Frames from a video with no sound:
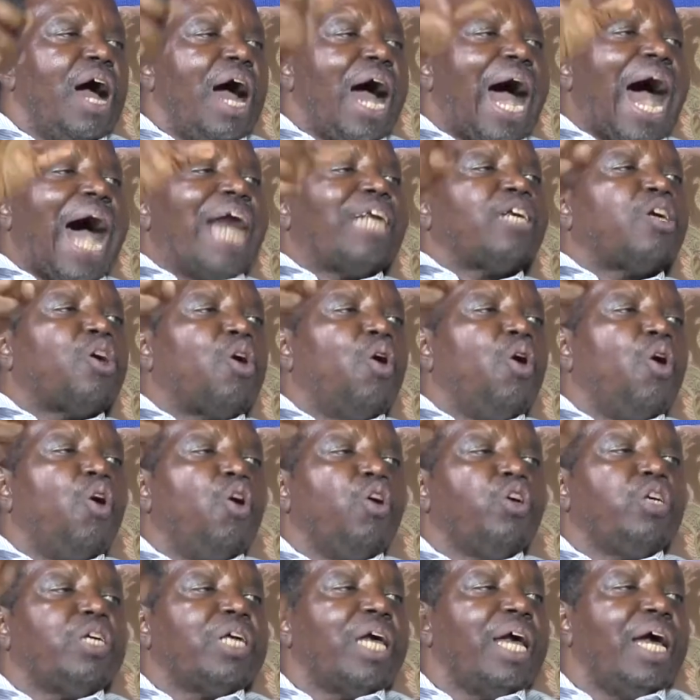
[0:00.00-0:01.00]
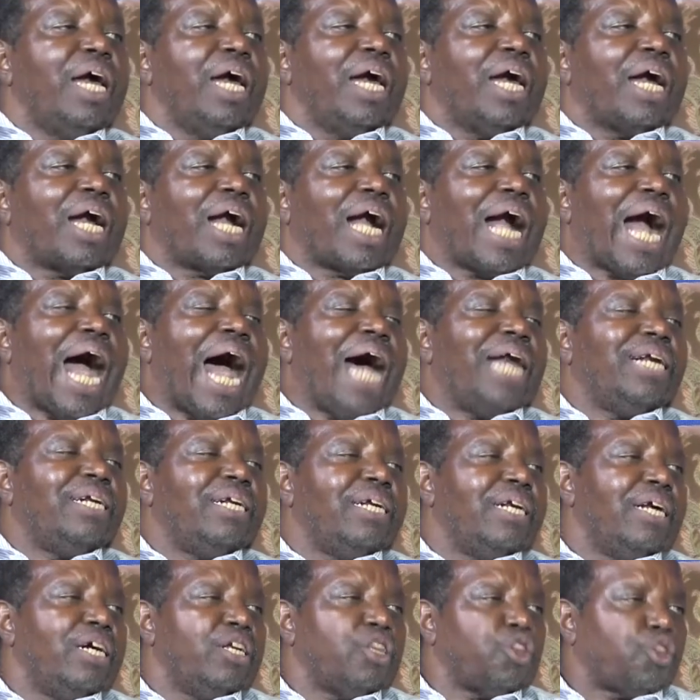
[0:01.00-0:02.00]
and God
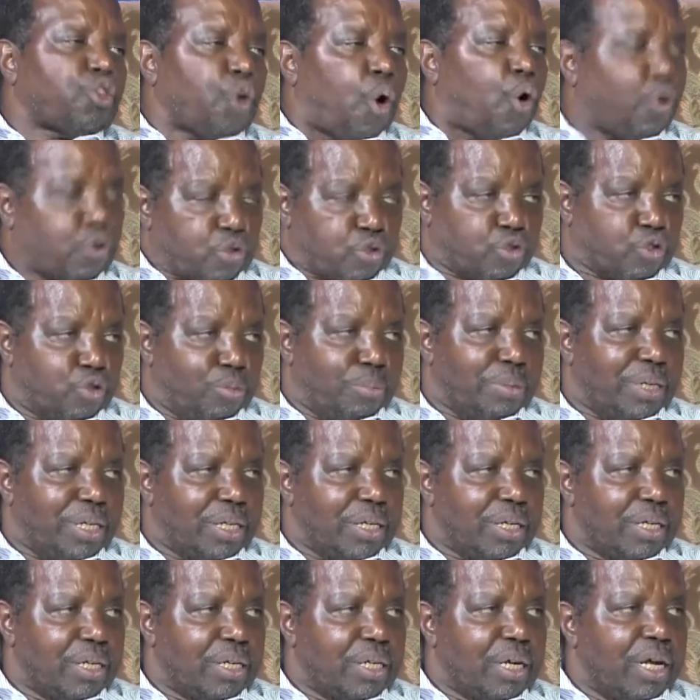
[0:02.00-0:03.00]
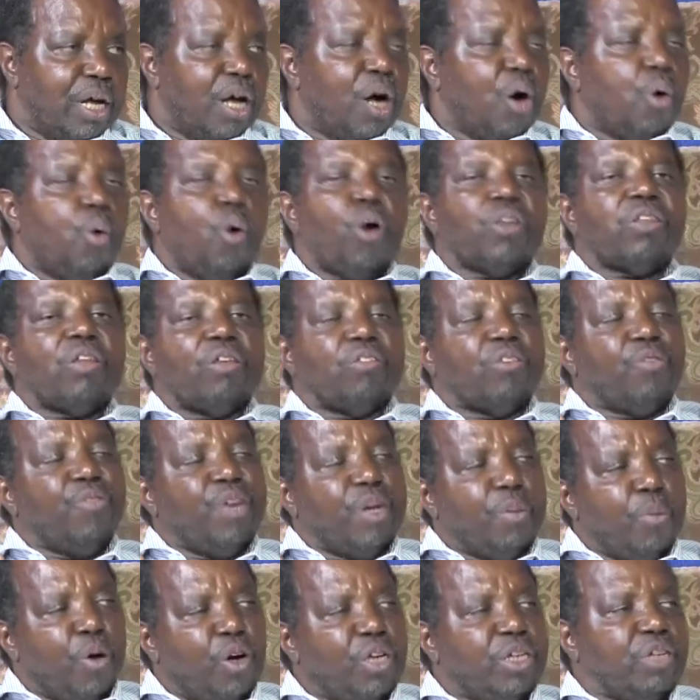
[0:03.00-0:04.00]
can talk to me. What is
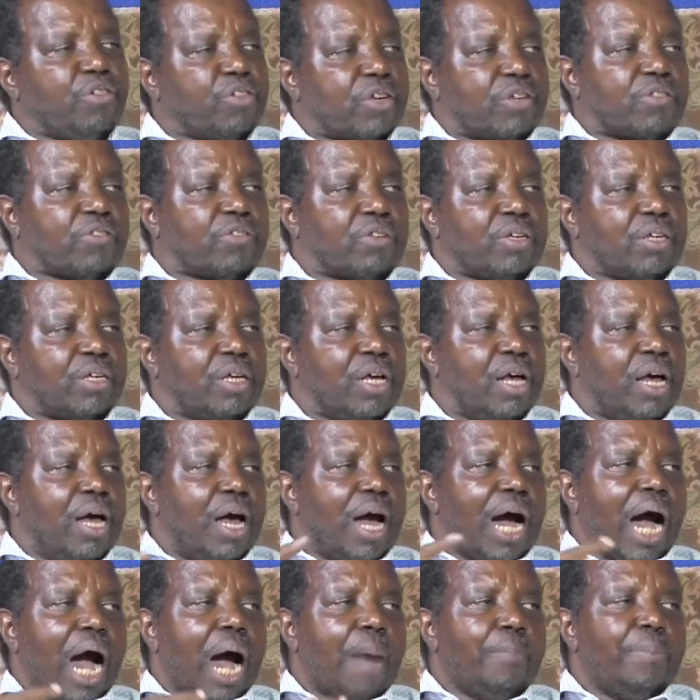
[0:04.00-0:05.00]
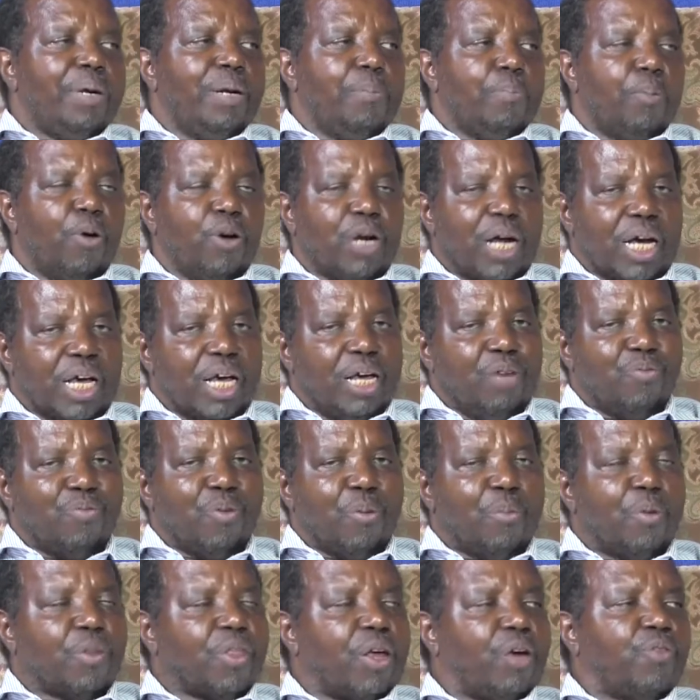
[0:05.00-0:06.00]
even more interesting, I've been born again
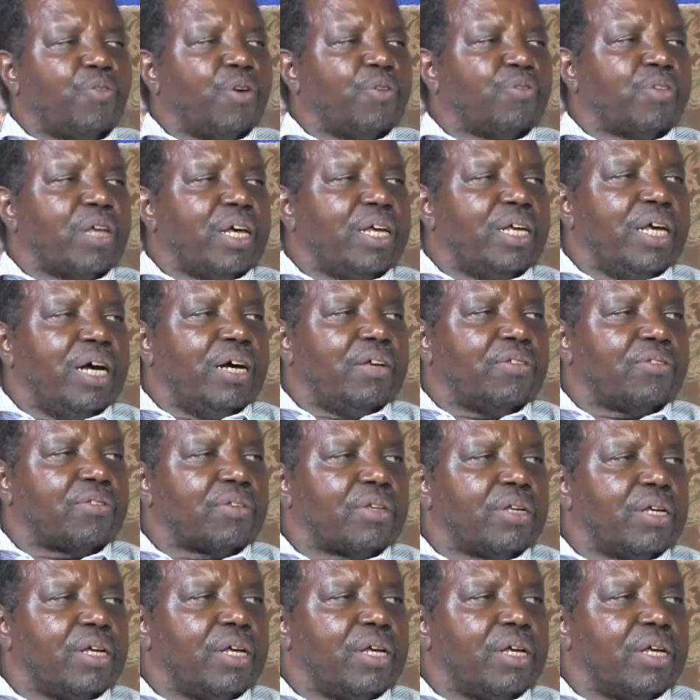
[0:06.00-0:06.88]
for more than 50 years.